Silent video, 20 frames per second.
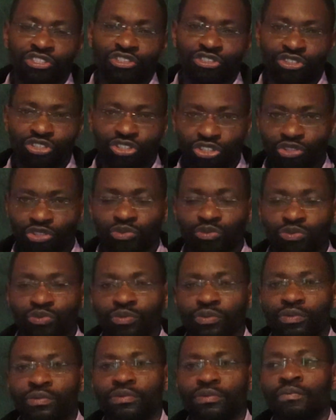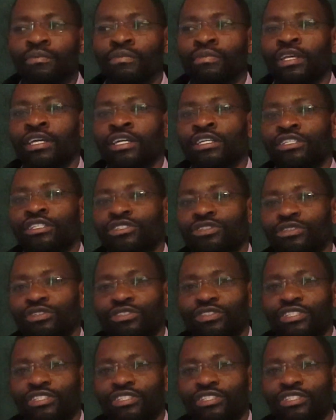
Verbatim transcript: to you. So